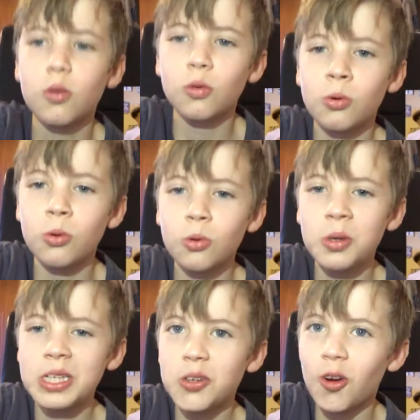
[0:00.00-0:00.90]
Ooh,
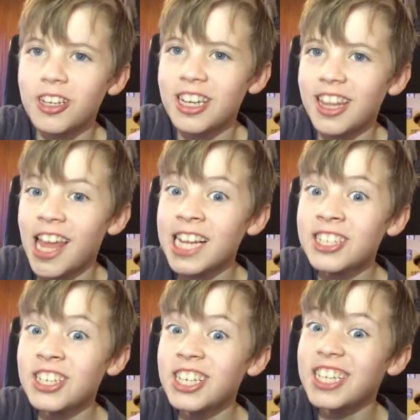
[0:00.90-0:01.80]
he talked in the
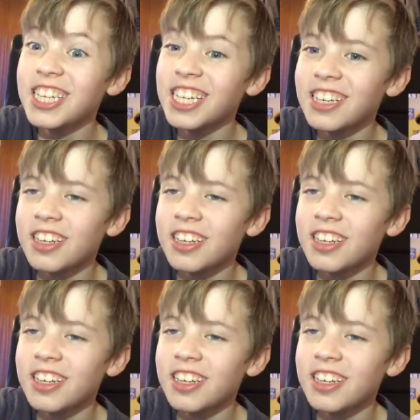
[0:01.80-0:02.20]
lesson.